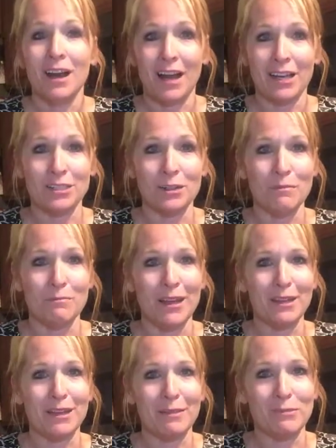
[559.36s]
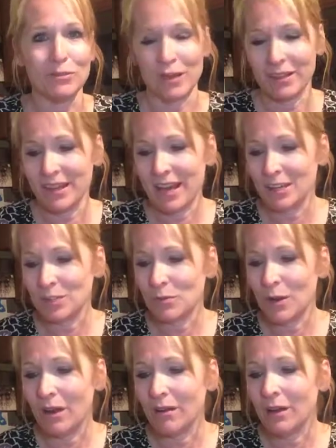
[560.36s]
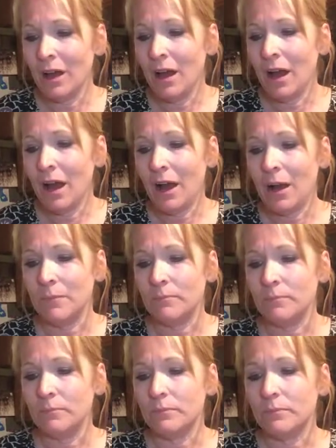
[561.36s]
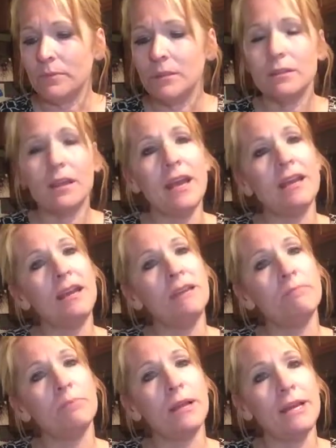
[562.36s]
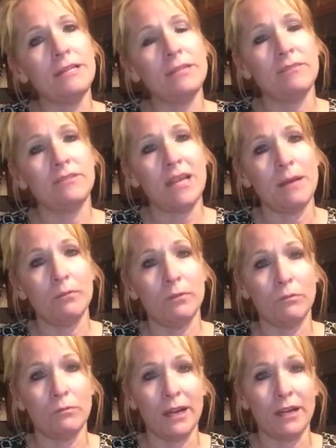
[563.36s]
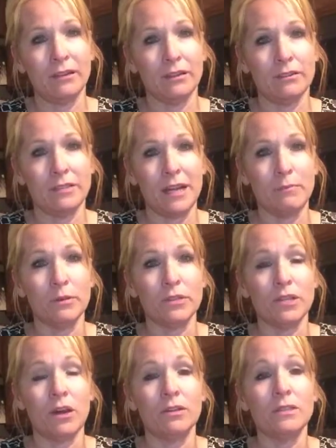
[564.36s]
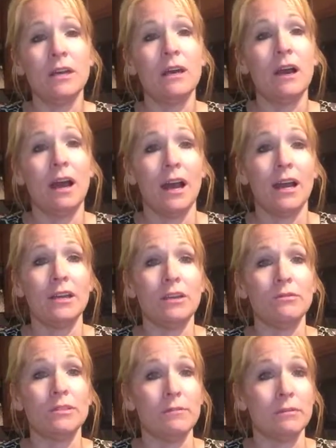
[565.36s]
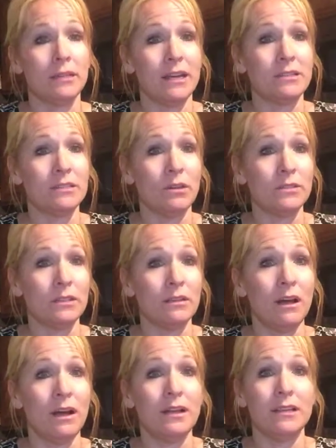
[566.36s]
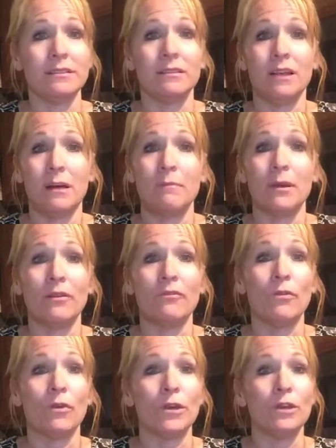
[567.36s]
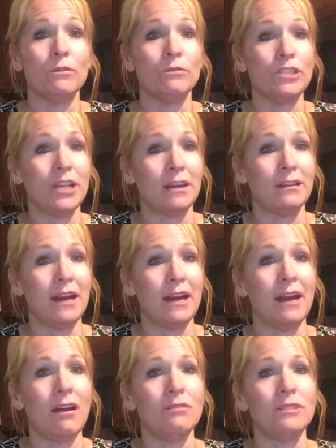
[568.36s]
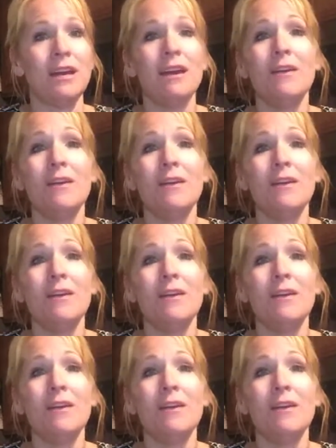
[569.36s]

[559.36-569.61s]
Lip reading: I don't make them drink that as well. In place of regular table salt, I use Himalaya salt a lot. It's a lot better for you. Check that out.